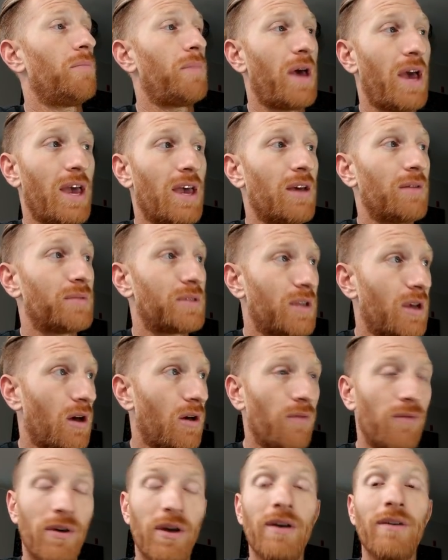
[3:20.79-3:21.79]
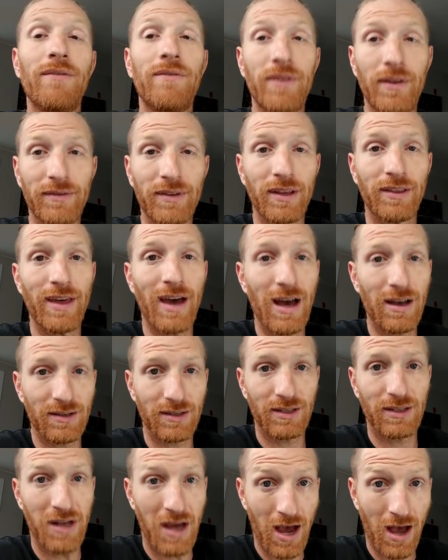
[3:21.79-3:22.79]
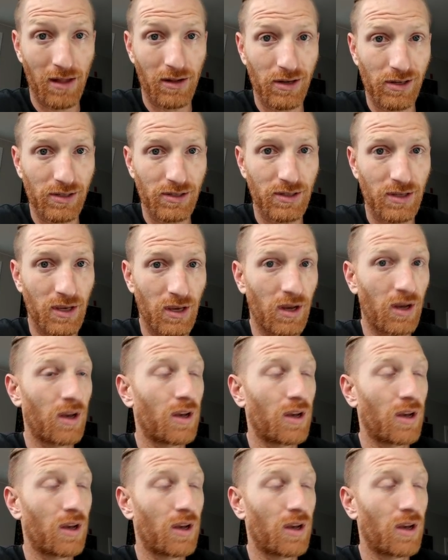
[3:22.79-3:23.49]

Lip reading: pay himself $50,000.